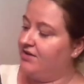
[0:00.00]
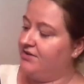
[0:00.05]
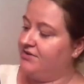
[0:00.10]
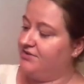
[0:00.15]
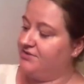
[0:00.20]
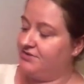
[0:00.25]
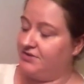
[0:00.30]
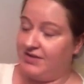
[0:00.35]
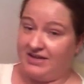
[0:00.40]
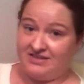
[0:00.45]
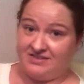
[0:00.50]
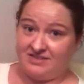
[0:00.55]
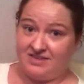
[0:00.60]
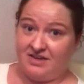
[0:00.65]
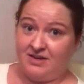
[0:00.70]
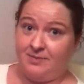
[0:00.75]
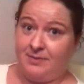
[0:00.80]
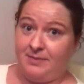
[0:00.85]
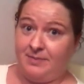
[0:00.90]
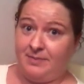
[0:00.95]
So that's
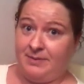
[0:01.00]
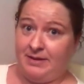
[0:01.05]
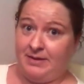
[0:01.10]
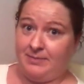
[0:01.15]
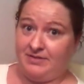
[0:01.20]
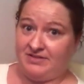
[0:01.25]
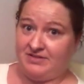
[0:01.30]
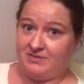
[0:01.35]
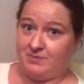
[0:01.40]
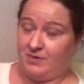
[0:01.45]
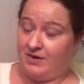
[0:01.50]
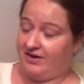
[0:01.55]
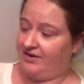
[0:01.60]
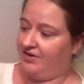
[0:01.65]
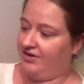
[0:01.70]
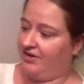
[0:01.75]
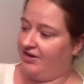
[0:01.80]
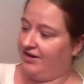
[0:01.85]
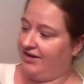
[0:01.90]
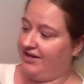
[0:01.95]
going to be Pink Plus One.
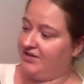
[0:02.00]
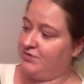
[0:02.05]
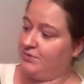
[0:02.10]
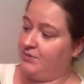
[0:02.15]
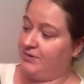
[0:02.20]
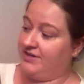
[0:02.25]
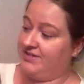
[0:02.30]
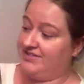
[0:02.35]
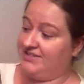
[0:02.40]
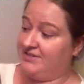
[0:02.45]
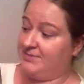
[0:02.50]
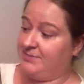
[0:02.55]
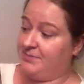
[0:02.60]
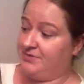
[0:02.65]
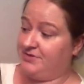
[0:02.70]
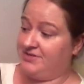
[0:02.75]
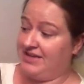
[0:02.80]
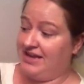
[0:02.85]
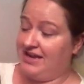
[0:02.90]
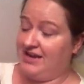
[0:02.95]
You're going to get
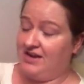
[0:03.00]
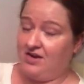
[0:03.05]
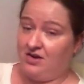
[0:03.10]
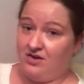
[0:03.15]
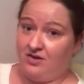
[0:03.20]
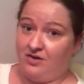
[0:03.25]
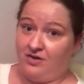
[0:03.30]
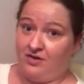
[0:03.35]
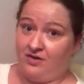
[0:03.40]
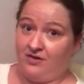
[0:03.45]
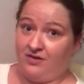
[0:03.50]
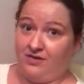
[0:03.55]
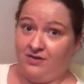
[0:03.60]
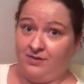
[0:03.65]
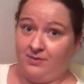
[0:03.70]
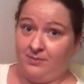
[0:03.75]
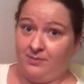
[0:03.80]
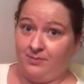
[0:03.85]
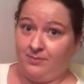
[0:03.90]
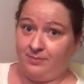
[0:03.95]
26% on your
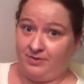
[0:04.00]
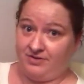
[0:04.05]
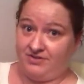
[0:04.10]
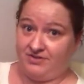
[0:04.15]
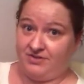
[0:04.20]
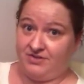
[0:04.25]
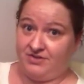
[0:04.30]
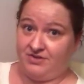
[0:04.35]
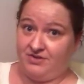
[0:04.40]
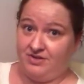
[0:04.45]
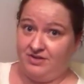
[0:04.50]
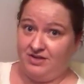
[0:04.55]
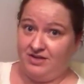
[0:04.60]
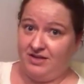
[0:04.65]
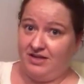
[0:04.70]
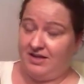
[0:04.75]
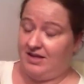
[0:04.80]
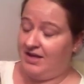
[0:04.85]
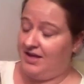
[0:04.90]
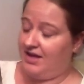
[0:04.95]
personal,
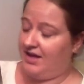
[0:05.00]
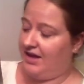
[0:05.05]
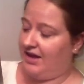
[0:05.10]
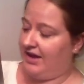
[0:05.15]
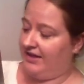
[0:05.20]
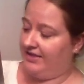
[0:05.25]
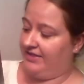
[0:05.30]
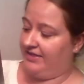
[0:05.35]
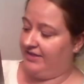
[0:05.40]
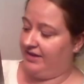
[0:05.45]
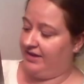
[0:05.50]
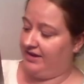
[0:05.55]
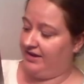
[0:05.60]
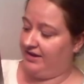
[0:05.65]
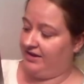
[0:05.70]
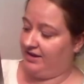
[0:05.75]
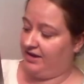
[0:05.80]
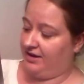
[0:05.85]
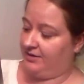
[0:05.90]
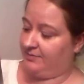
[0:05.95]
and
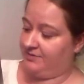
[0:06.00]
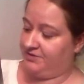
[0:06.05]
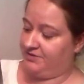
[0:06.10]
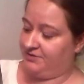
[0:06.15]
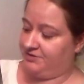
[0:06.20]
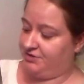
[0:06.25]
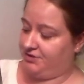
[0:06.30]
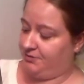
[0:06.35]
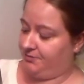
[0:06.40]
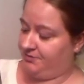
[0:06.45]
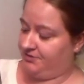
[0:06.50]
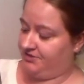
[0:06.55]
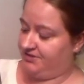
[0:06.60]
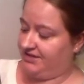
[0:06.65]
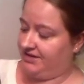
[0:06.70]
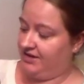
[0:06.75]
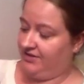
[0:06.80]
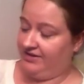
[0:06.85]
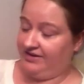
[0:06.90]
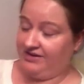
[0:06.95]
then up to
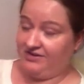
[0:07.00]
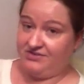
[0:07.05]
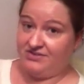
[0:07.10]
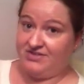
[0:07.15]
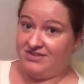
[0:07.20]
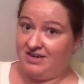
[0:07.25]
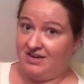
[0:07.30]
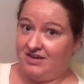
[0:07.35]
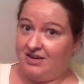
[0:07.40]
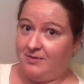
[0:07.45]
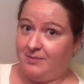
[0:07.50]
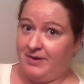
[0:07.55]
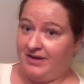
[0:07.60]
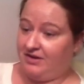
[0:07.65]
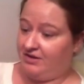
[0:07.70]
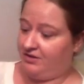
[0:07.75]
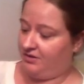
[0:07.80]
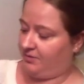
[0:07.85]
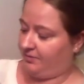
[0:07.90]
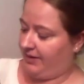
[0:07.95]
2% on theirs. It's going to depend
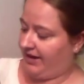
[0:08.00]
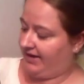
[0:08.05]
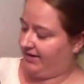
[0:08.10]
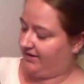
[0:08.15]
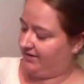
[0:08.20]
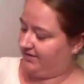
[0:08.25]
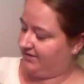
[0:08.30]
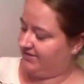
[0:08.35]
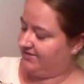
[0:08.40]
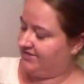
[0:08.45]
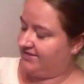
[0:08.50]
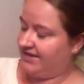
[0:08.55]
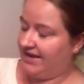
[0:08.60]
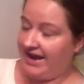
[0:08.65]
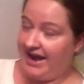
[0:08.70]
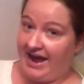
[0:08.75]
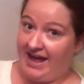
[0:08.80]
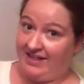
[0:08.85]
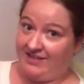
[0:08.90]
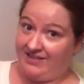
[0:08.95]
on their rank. Let's
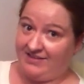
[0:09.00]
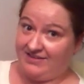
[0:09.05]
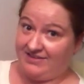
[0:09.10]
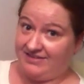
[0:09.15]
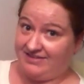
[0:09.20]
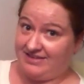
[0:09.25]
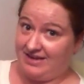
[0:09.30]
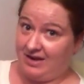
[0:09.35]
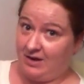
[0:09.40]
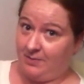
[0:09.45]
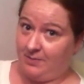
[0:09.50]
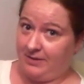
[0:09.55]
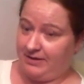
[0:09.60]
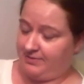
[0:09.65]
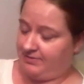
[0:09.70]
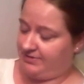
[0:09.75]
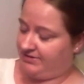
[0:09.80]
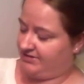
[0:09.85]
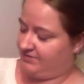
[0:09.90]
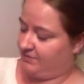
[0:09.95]
say Alice is now a
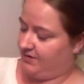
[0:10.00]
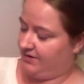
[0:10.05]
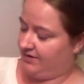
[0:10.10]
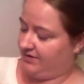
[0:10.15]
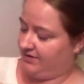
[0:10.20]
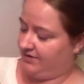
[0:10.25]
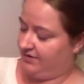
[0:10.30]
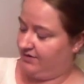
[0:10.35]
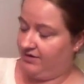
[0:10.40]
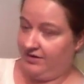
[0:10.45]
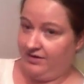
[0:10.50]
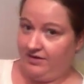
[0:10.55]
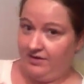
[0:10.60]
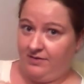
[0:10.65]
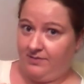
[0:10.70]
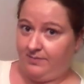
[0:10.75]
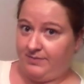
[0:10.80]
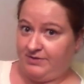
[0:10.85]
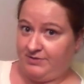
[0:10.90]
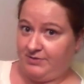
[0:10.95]
Pink Plus One
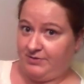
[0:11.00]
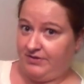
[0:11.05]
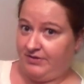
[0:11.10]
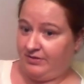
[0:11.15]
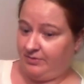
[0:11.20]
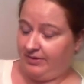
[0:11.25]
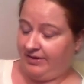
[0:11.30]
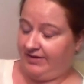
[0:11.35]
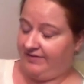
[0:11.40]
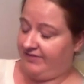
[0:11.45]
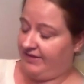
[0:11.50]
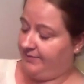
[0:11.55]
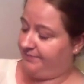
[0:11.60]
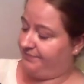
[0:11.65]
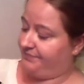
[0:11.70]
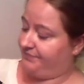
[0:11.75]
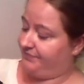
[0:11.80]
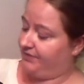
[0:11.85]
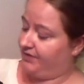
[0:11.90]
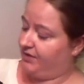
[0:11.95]
between the 3 of them.
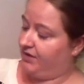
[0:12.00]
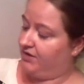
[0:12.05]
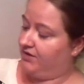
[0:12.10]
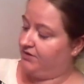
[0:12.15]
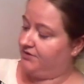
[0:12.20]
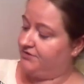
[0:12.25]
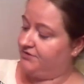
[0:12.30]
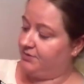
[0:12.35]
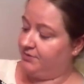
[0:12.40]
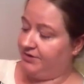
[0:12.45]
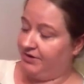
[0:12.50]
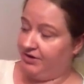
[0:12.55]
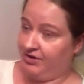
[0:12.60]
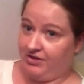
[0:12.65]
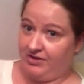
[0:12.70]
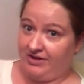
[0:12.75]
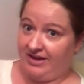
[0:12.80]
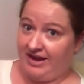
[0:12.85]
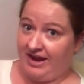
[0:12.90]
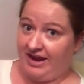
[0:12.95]
So when you're
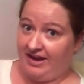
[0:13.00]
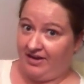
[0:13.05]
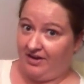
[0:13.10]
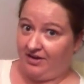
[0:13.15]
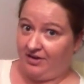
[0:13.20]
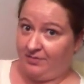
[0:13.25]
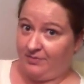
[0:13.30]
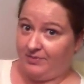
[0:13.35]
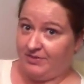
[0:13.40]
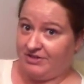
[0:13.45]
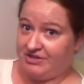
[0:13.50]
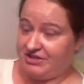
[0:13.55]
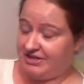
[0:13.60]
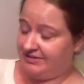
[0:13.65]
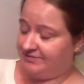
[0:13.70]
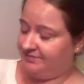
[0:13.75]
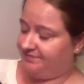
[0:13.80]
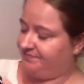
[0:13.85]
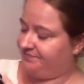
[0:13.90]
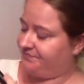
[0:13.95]
looking at your commission,